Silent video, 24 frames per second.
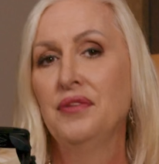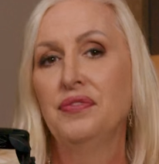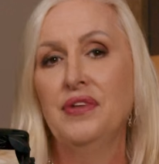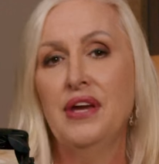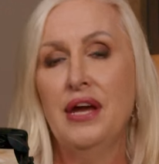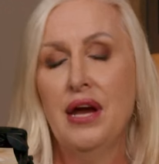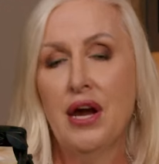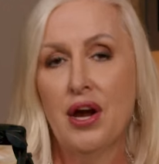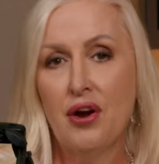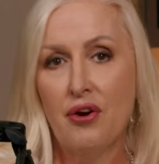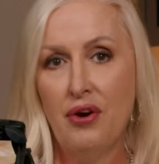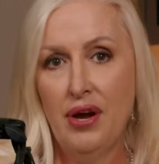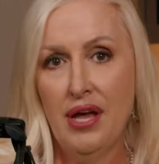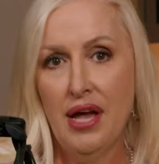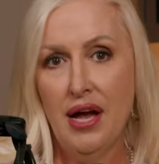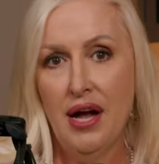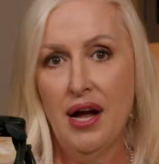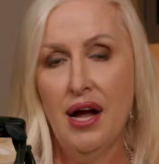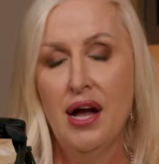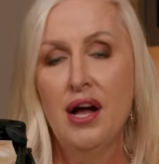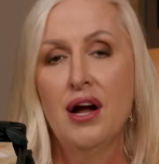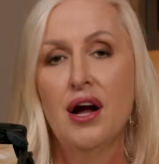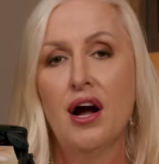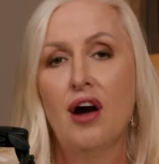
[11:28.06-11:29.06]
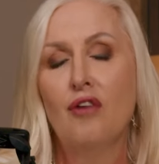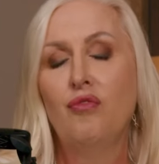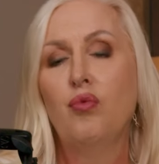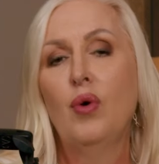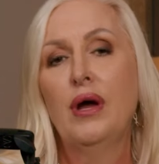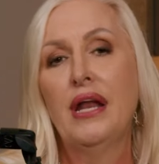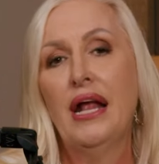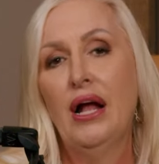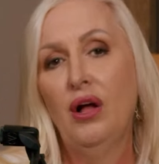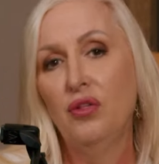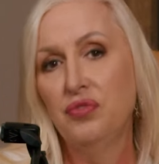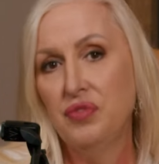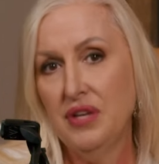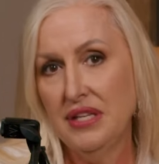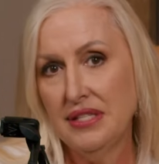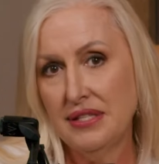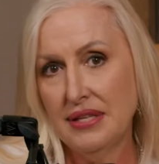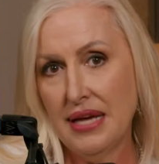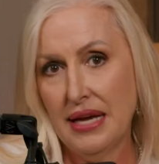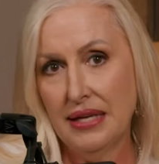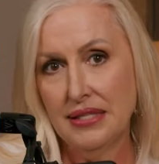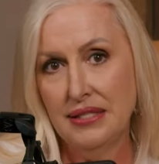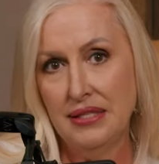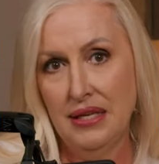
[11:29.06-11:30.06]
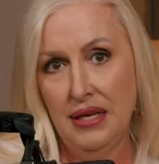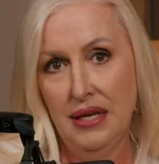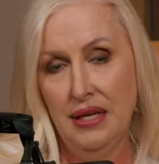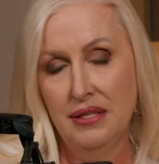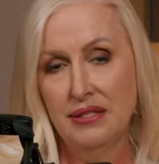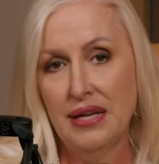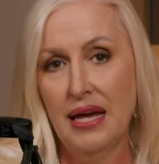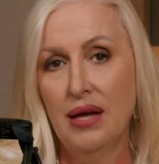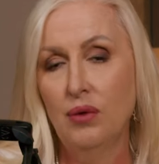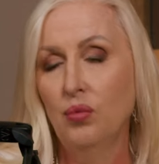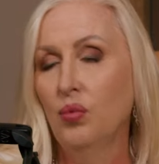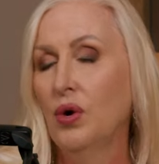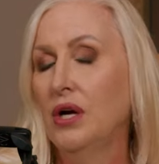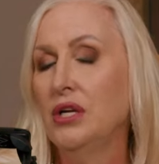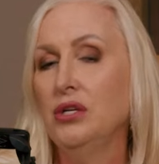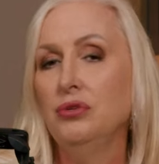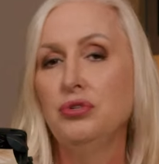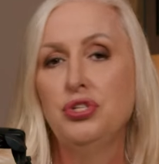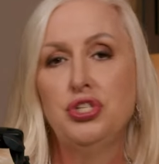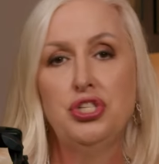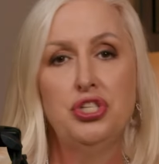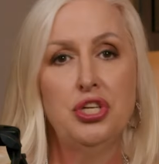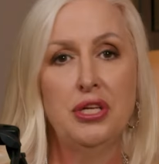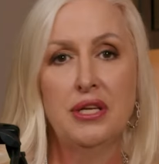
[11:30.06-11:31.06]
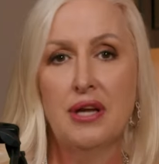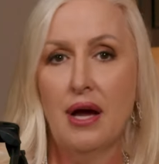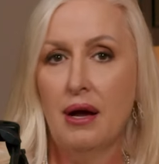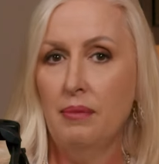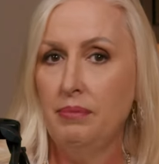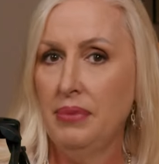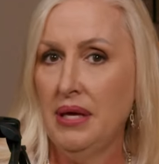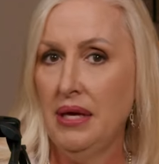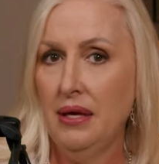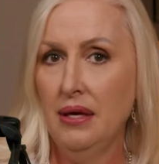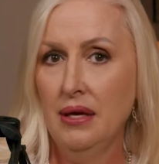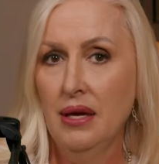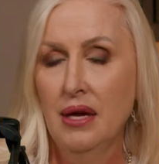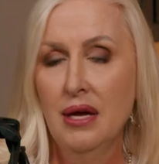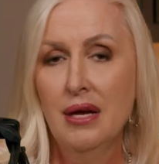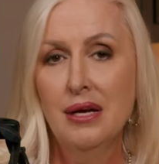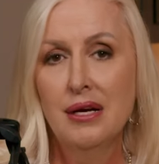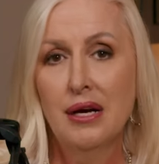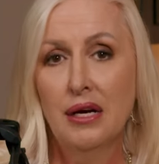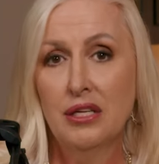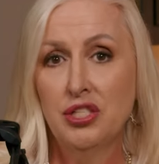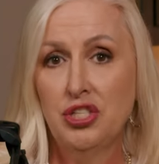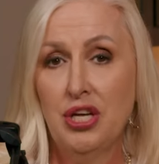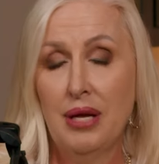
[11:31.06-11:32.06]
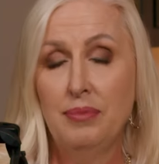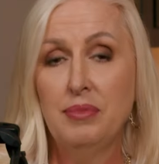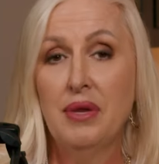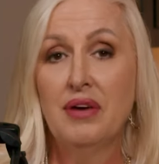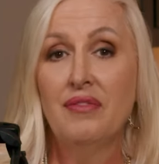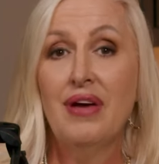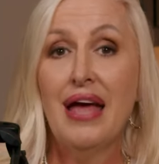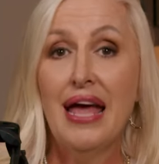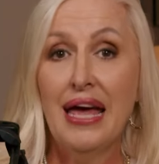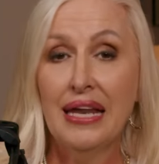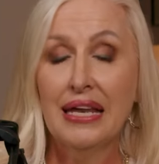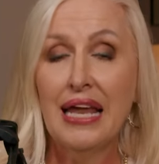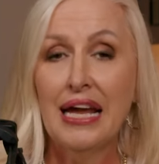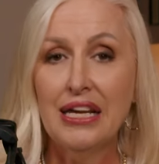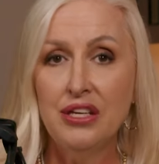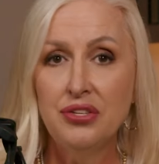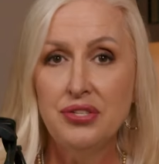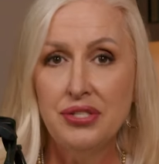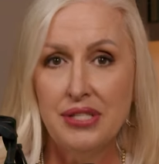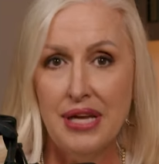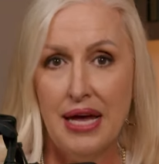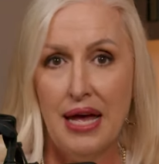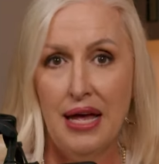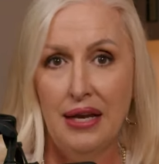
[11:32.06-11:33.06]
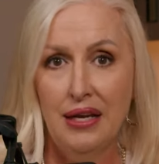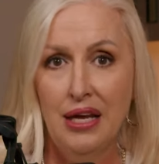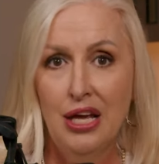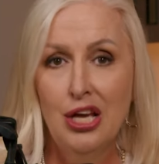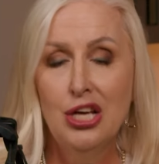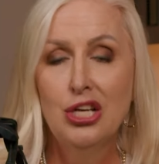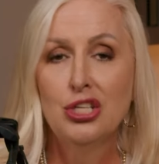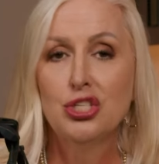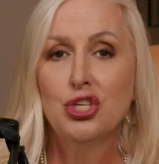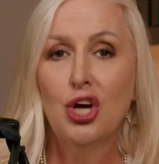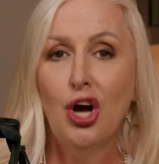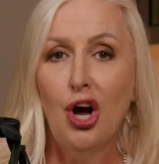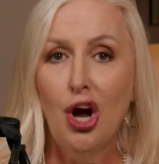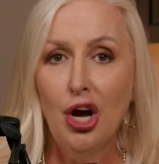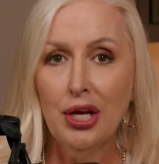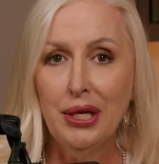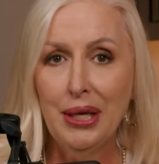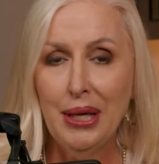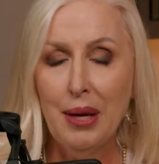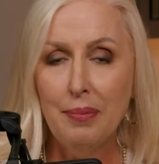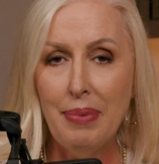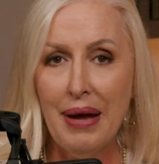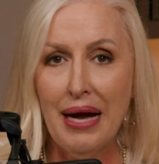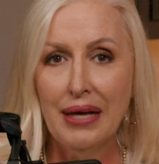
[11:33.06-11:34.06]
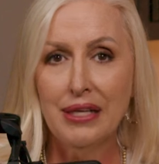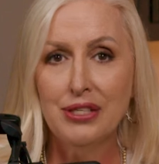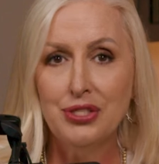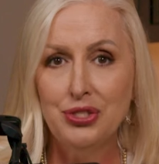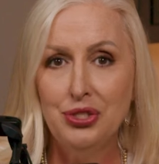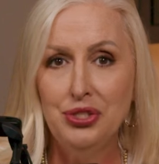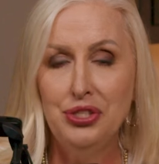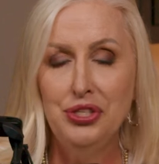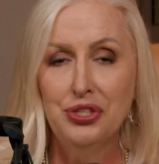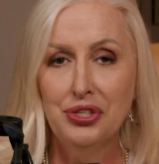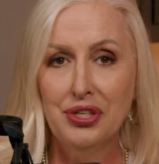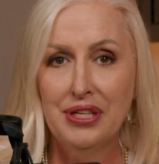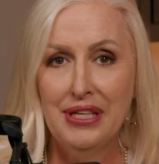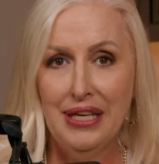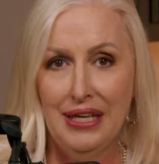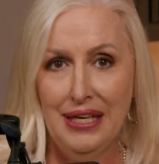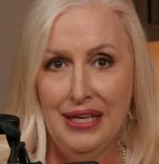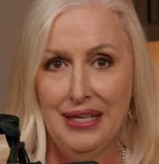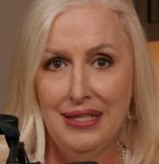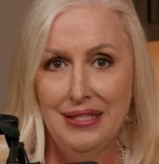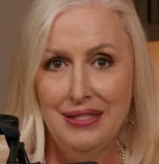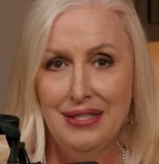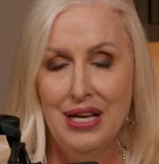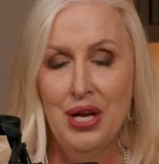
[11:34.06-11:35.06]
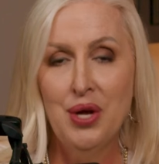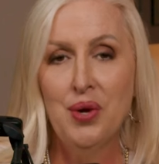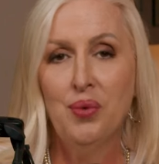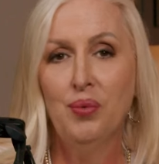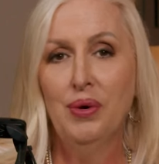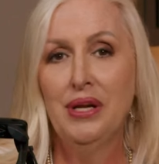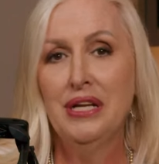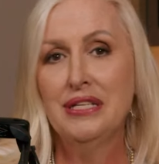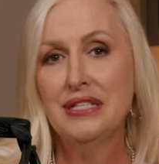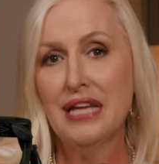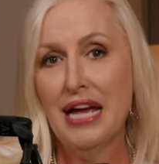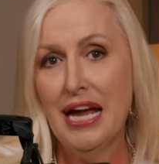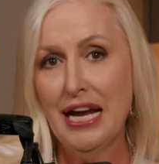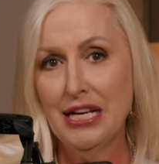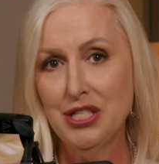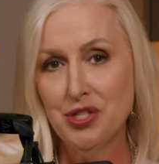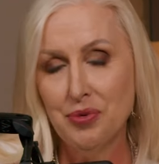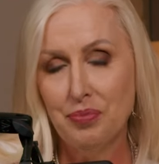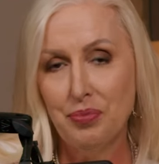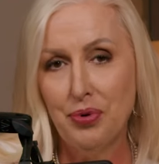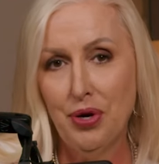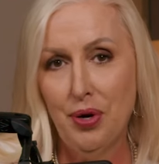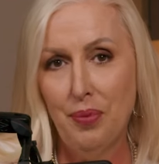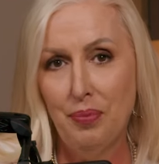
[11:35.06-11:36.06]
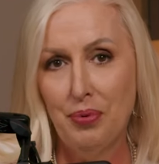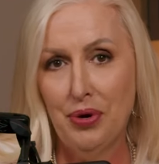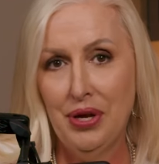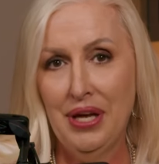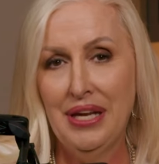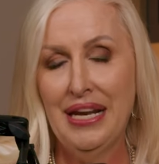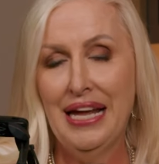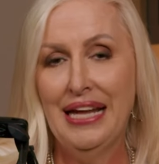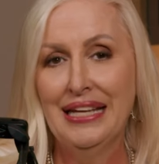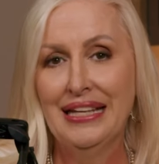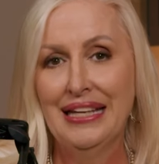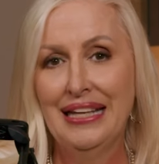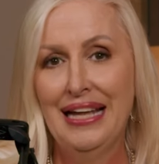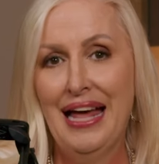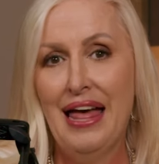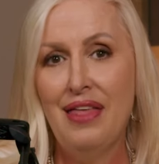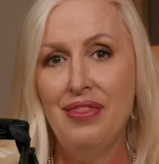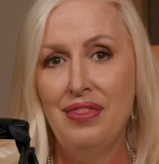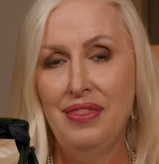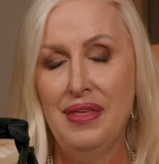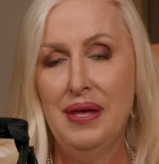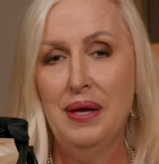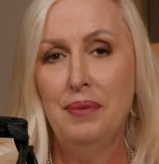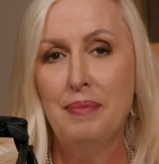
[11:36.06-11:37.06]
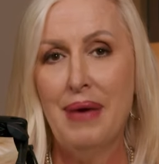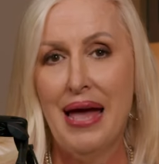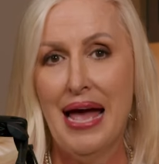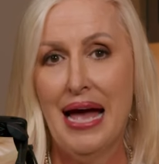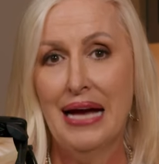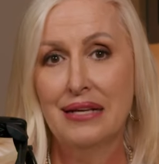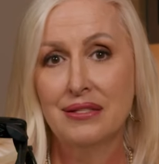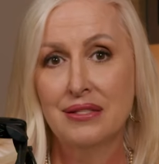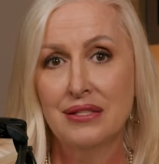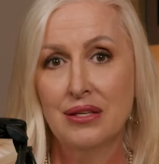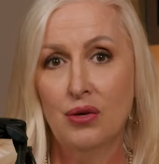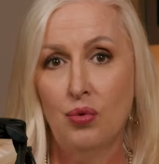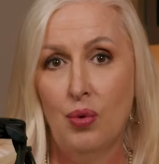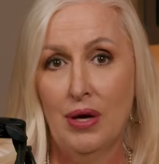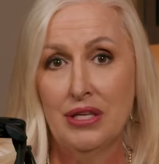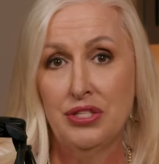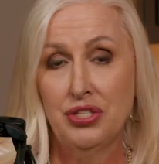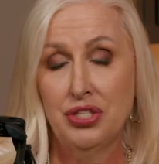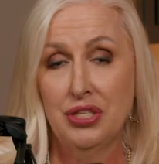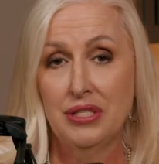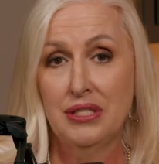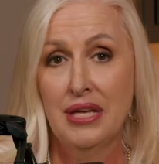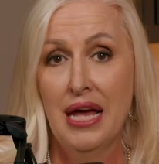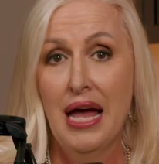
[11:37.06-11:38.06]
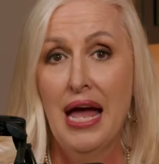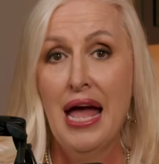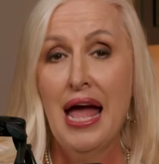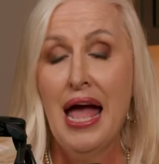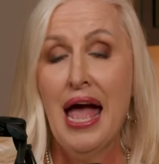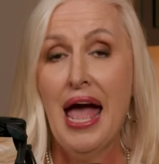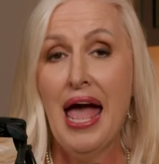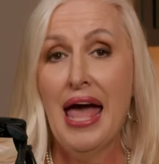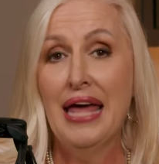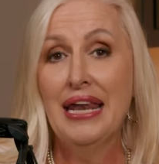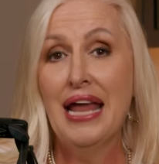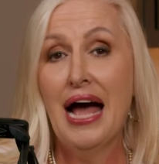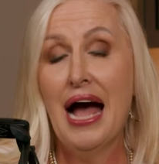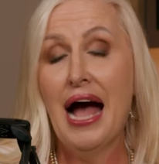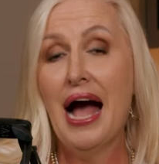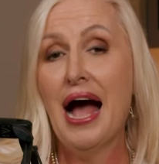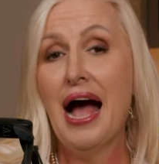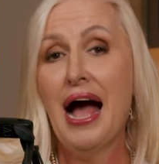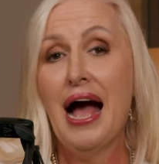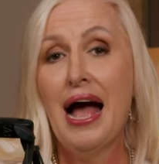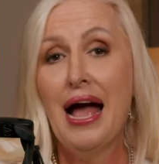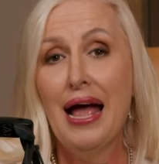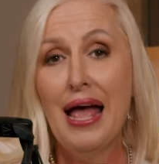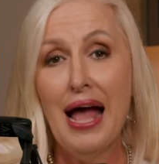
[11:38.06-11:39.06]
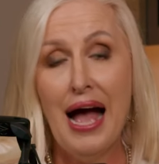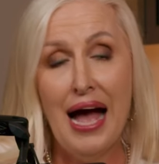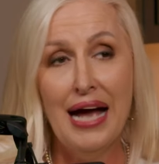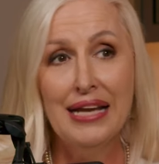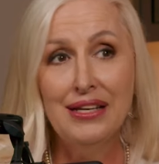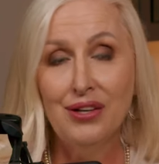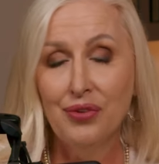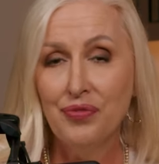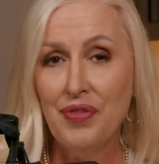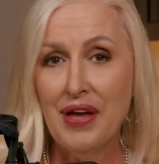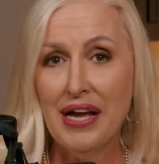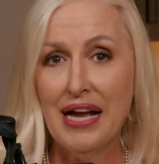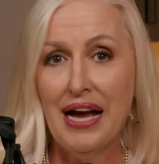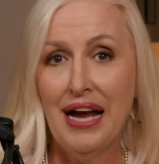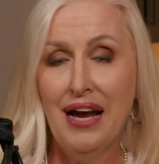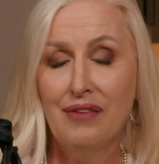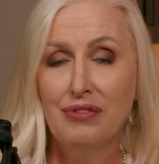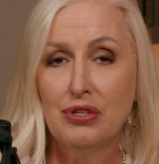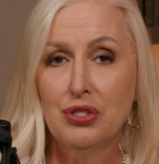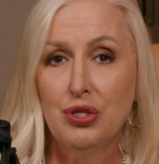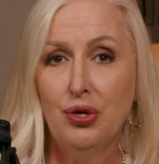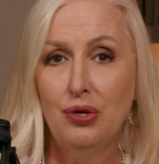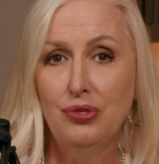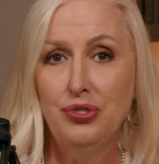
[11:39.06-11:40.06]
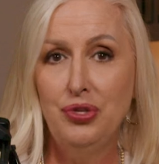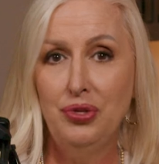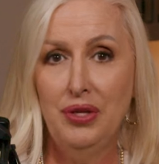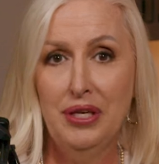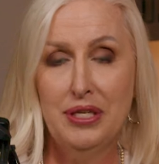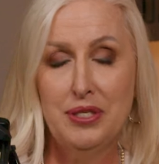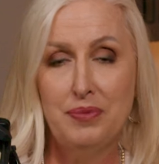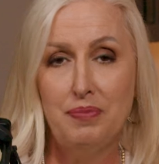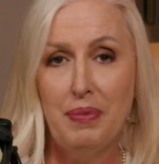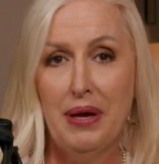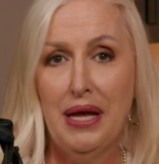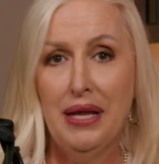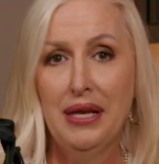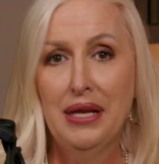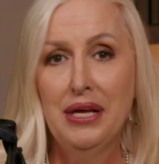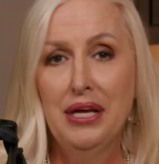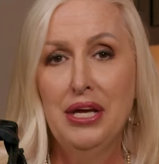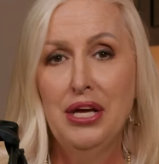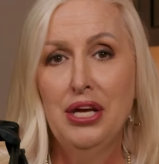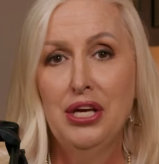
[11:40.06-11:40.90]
the area of what healthy sex is and what you should not be ashamed of. And like you said, talking about it to your kids when it's age appropriate and let them ask questions. And I don't think I ever told you this, but,